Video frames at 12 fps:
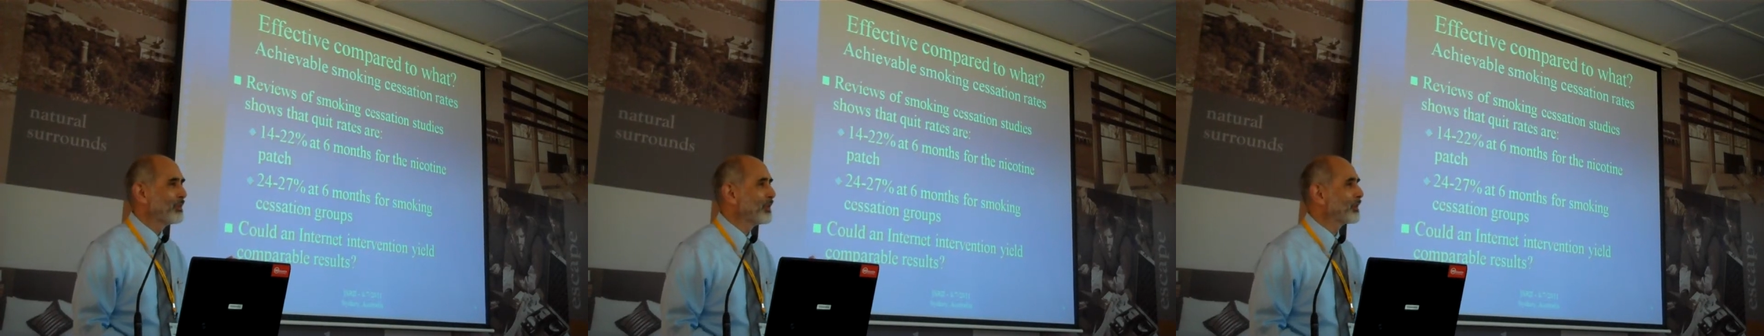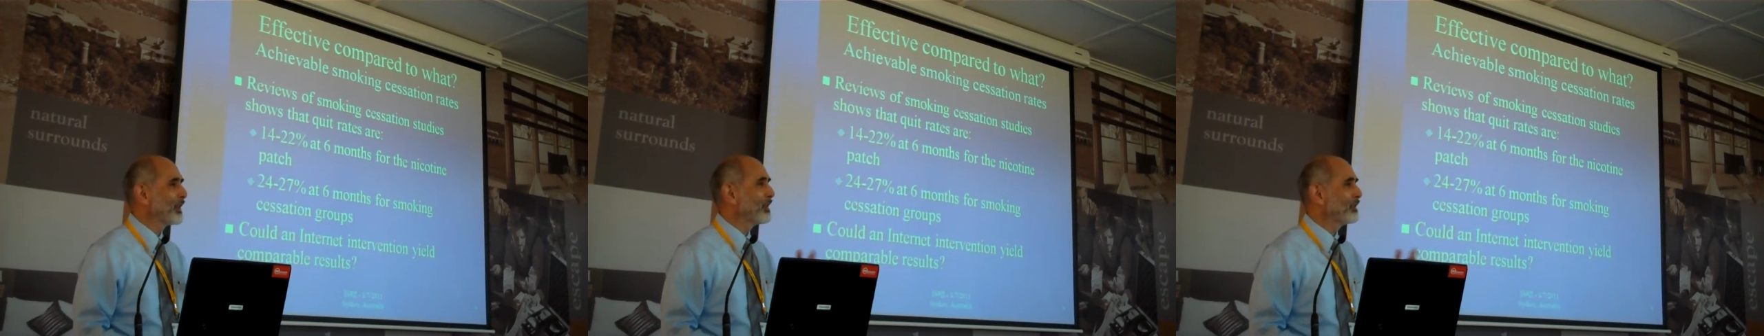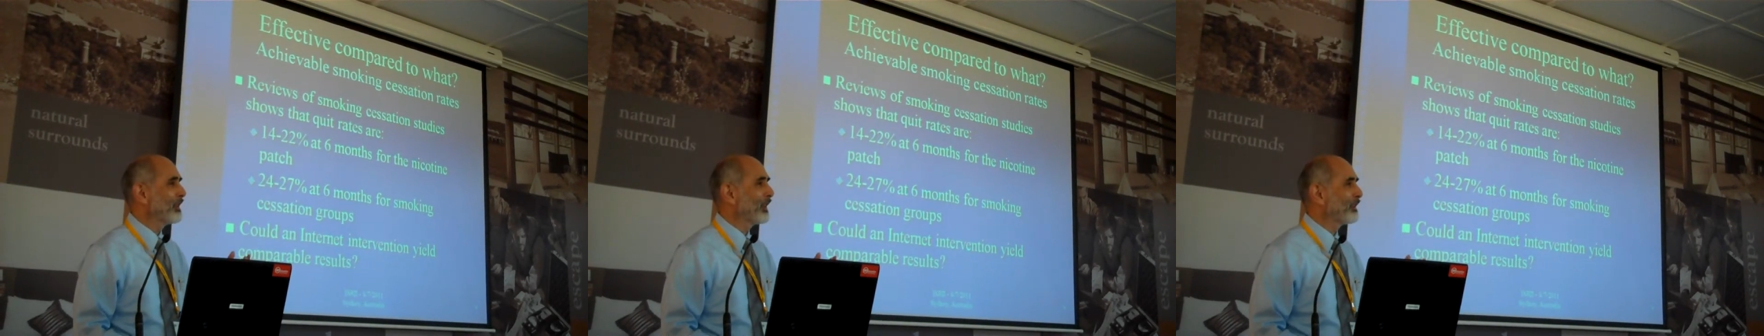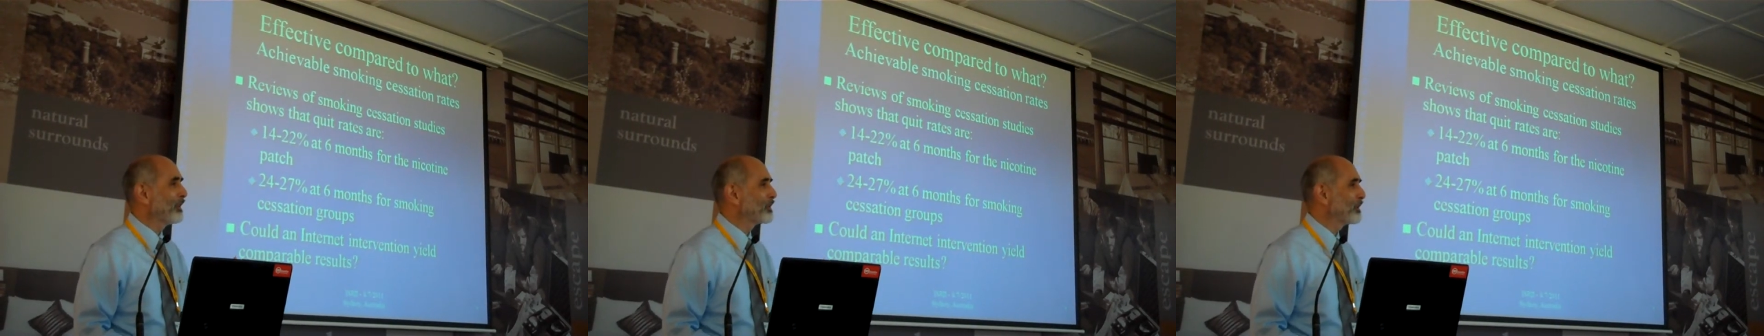If you're trying to
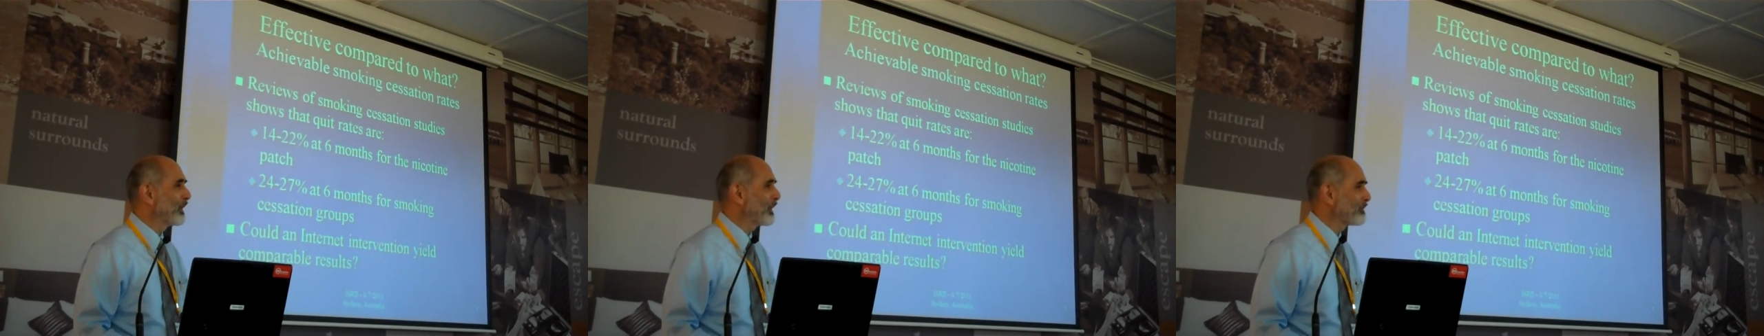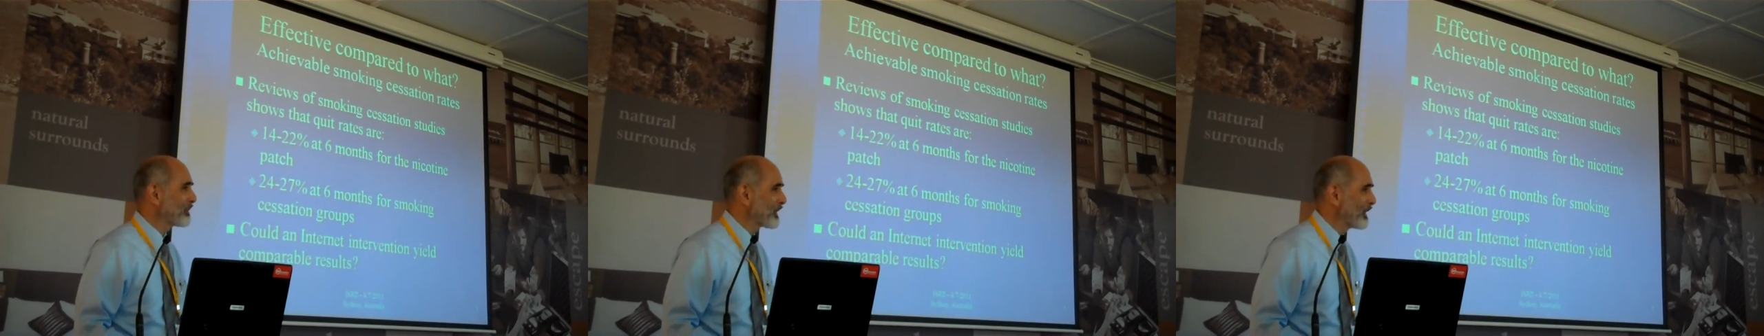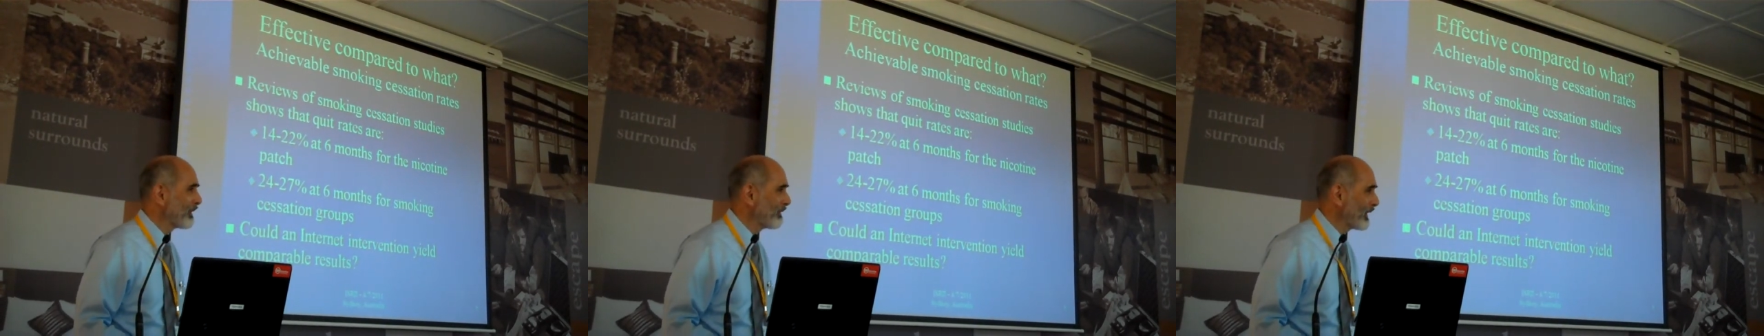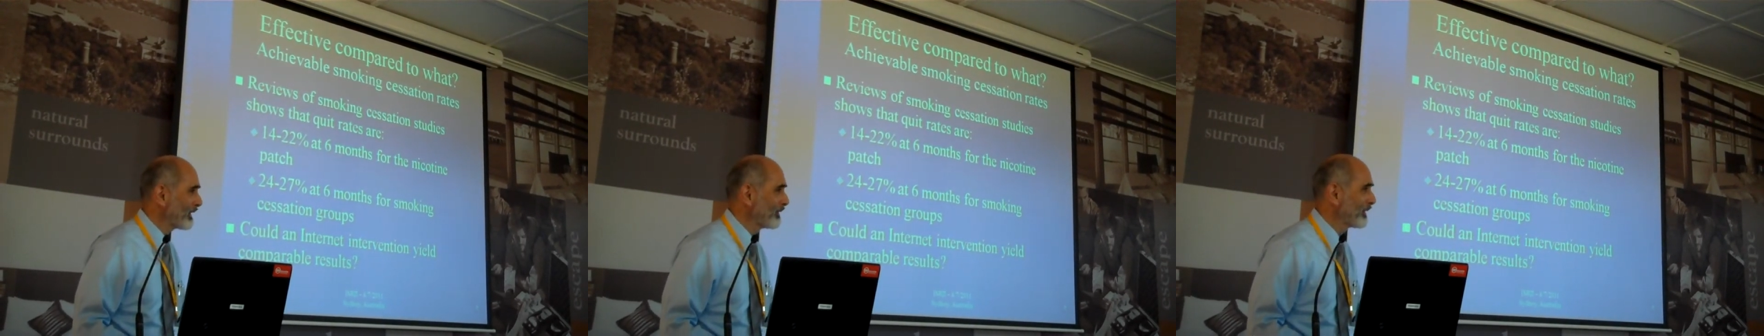get close to 100%
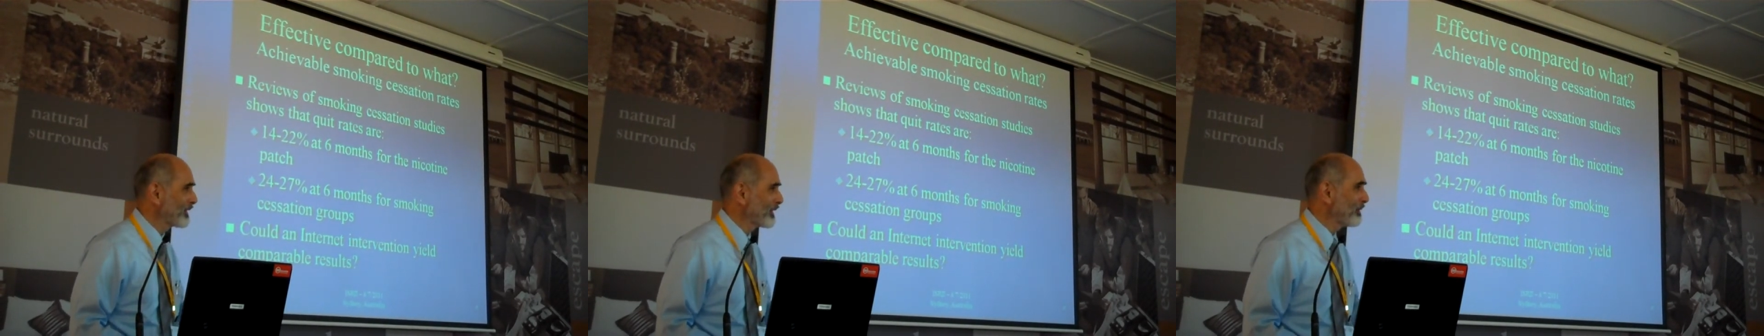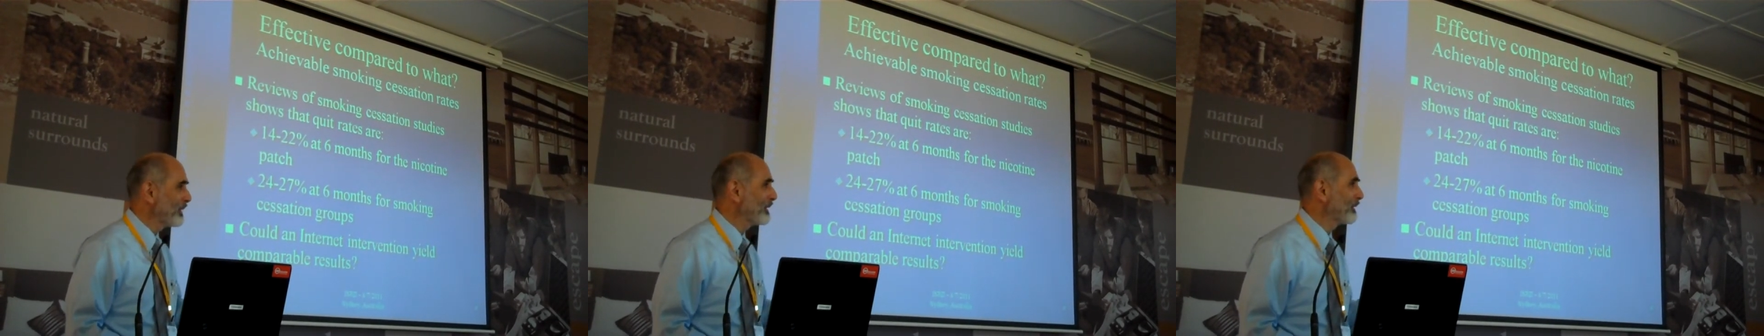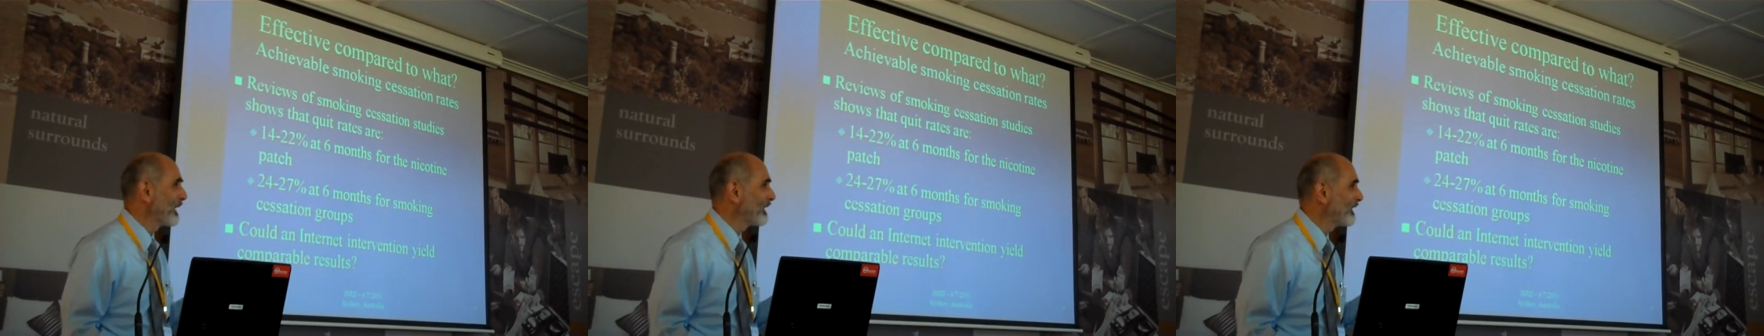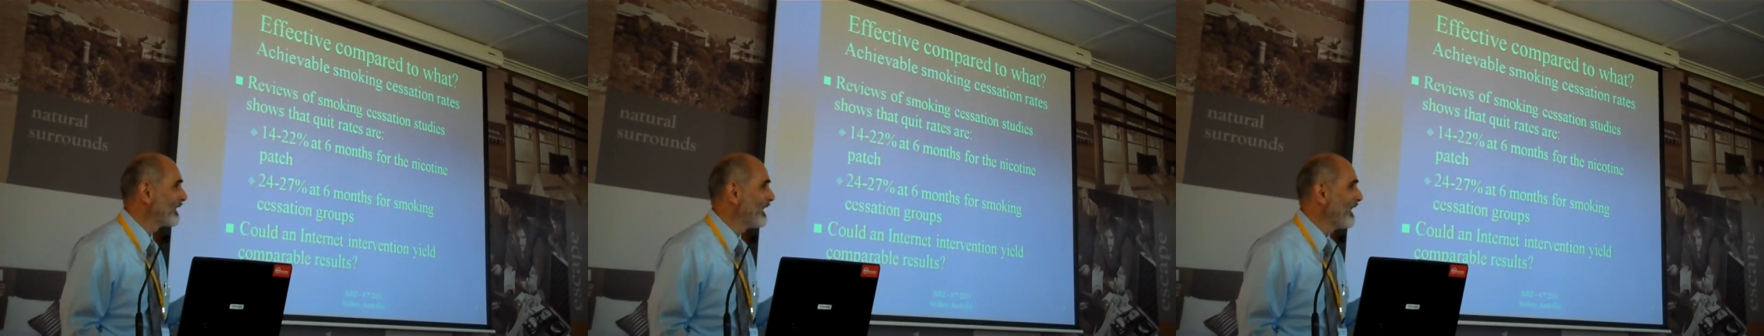effectiveness in quit
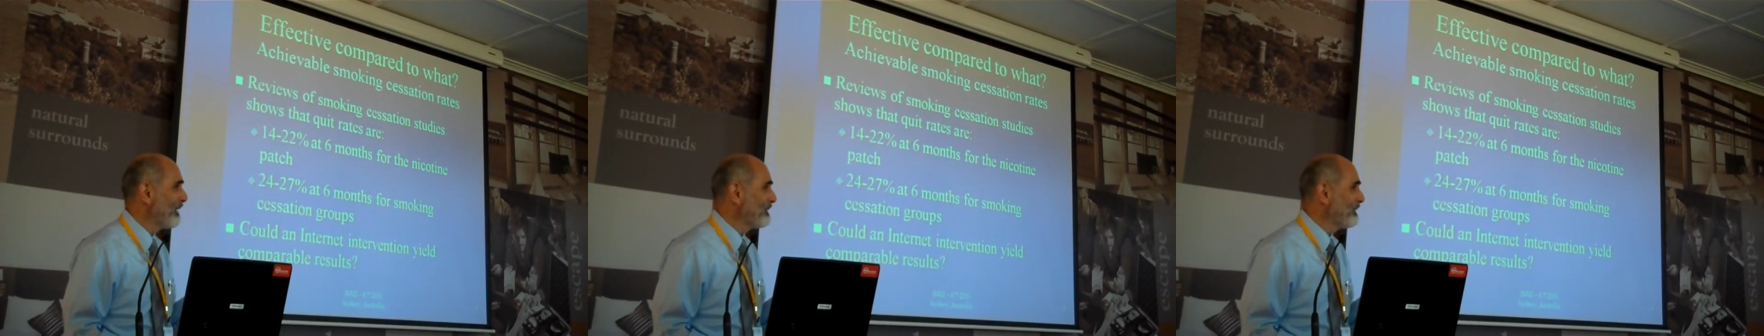rates,